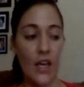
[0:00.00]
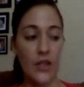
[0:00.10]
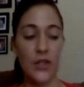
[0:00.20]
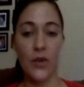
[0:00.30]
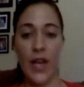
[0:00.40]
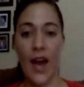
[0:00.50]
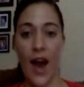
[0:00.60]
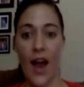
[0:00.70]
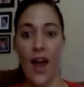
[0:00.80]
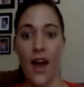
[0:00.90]
So
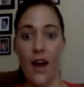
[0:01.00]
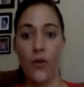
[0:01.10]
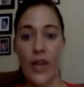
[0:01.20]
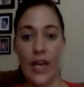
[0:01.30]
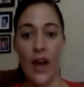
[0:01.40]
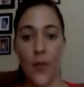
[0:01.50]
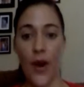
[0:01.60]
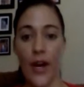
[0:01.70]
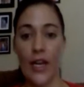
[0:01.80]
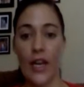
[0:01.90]
yeah, we got
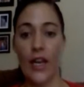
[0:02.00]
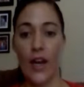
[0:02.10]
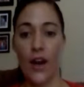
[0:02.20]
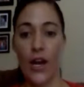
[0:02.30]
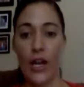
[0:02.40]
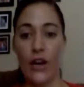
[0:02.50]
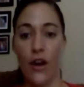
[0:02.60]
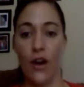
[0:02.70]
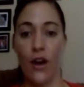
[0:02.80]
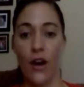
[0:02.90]
pregnant on
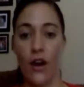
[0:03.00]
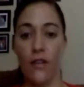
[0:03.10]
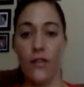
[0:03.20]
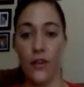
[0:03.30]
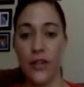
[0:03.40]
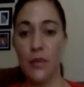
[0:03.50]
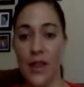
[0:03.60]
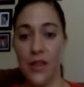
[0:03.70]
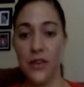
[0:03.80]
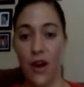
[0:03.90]
our first
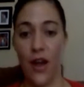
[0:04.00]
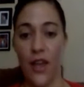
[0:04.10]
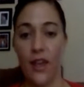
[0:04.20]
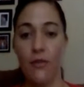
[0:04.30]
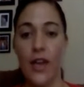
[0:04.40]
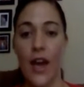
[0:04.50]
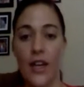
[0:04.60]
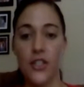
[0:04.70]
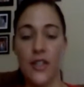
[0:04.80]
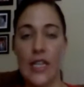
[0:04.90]
month trying. We
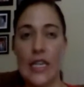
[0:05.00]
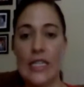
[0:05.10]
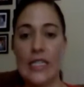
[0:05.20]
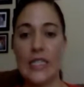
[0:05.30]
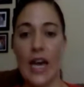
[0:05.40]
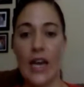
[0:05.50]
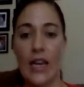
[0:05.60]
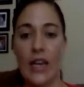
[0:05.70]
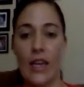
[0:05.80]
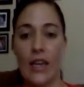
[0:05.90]
actually
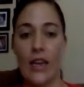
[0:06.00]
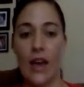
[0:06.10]
decided